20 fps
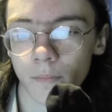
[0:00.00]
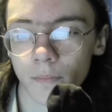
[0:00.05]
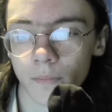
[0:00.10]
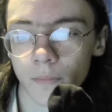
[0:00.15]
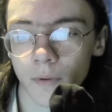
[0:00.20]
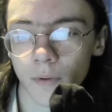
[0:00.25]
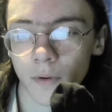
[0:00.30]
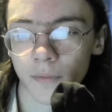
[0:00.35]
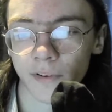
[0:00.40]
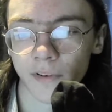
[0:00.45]

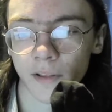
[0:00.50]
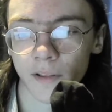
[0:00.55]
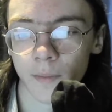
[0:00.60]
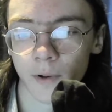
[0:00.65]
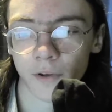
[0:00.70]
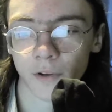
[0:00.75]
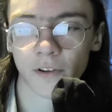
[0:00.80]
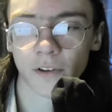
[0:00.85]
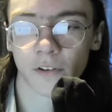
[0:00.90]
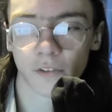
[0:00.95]
Obviously the
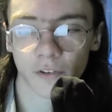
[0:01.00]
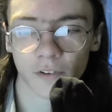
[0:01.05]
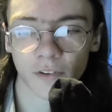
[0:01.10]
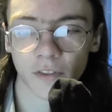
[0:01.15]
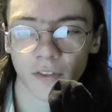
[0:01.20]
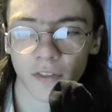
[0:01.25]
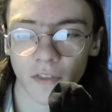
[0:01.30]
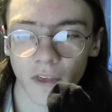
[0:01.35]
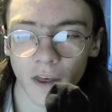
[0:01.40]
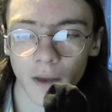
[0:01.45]
most
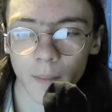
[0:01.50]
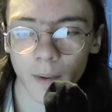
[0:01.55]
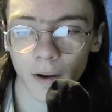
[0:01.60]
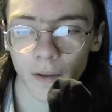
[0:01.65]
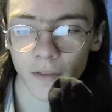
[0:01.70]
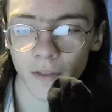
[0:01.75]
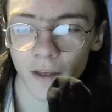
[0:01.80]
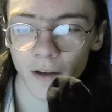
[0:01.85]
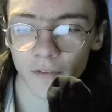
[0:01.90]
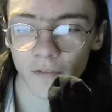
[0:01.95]
interesting thing
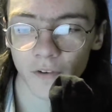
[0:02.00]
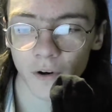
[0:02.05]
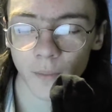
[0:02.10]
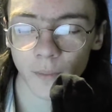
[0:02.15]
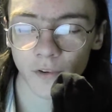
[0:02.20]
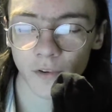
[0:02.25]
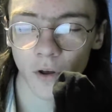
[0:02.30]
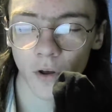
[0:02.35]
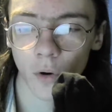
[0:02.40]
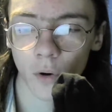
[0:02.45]
about that film
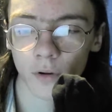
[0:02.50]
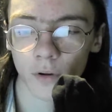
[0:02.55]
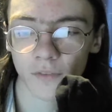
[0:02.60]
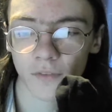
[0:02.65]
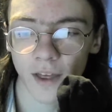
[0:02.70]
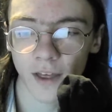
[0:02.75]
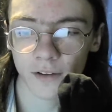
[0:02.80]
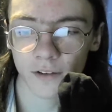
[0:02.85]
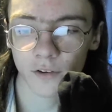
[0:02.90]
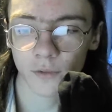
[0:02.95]
is that all of
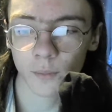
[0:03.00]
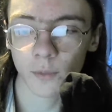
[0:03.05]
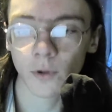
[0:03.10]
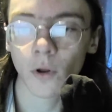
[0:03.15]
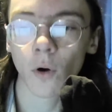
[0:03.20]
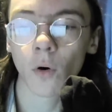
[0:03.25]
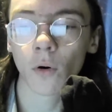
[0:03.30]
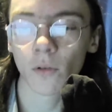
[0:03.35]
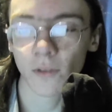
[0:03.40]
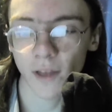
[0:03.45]
the actors, well,
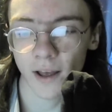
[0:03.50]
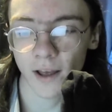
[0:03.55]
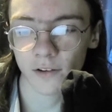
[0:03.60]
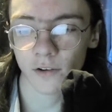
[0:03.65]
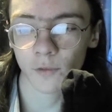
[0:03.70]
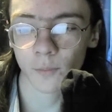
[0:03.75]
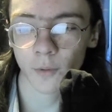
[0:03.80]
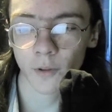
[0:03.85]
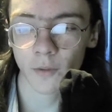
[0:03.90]
not all the actors, but the